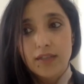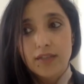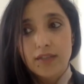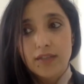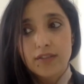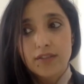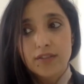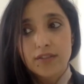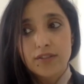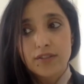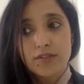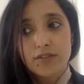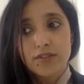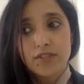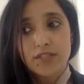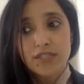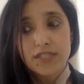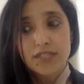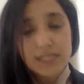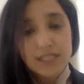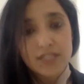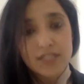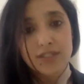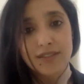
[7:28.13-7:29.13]
the
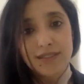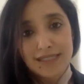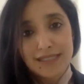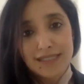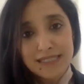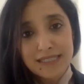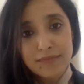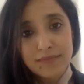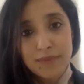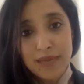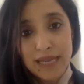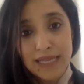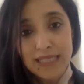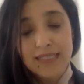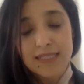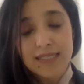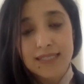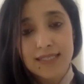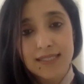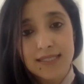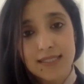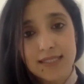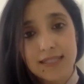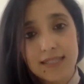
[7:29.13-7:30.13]
judicial
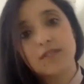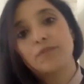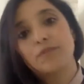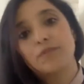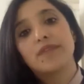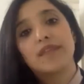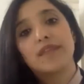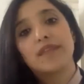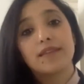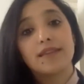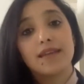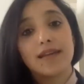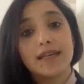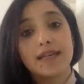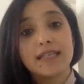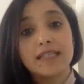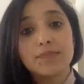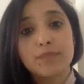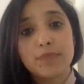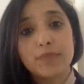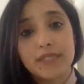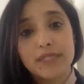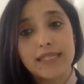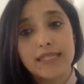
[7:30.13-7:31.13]
independence is something that is
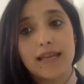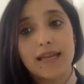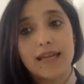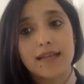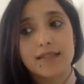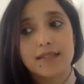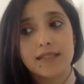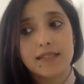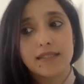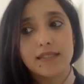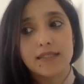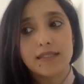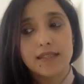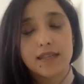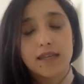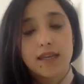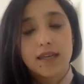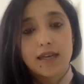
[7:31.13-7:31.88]
protected